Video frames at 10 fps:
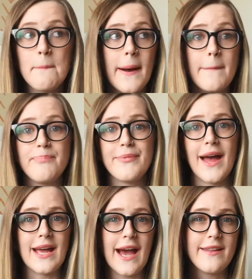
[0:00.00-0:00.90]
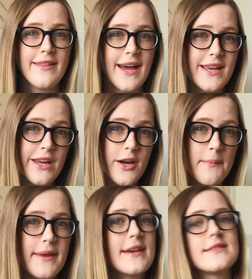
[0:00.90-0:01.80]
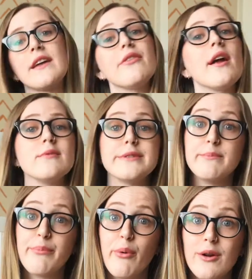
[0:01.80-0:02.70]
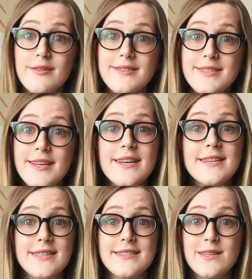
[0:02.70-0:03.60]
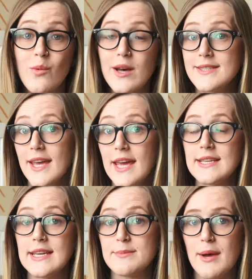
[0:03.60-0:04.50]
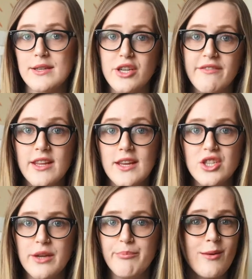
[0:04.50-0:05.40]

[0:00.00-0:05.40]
but I added that here because I thought it was important since it was eight days past ovulation.